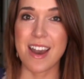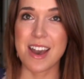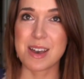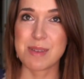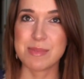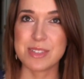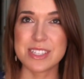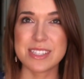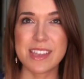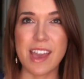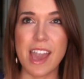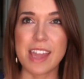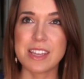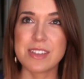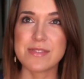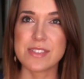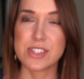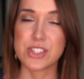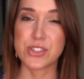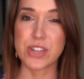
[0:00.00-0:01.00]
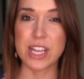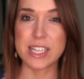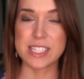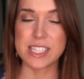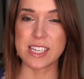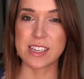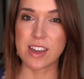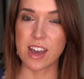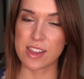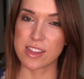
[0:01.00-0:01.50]
Um, just kind of the
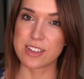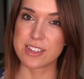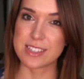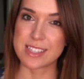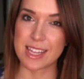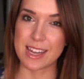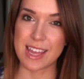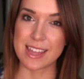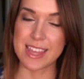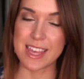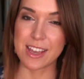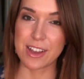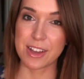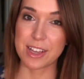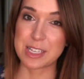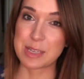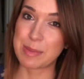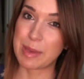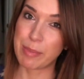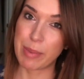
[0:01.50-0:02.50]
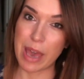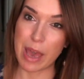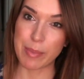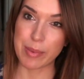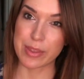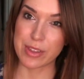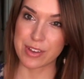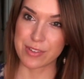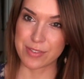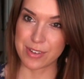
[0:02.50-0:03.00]
trendy colors that I think are going to be
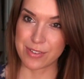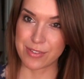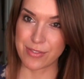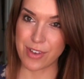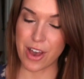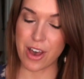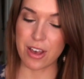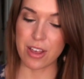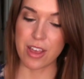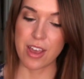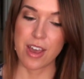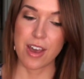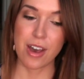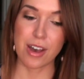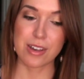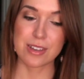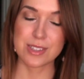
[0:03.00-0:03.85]
popular for fall.